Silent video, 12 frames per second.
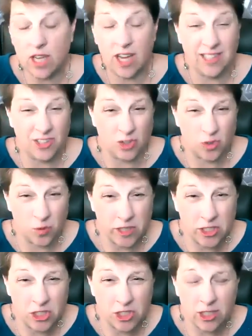
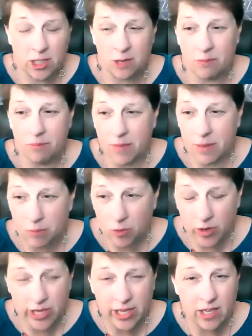concentration,
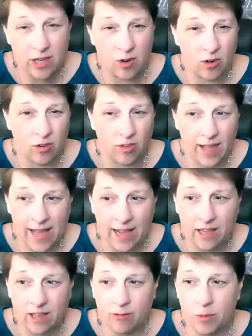memory or
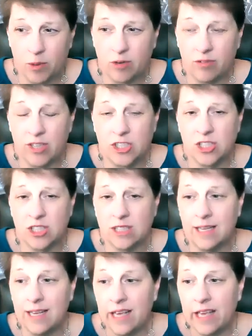lack of motivation,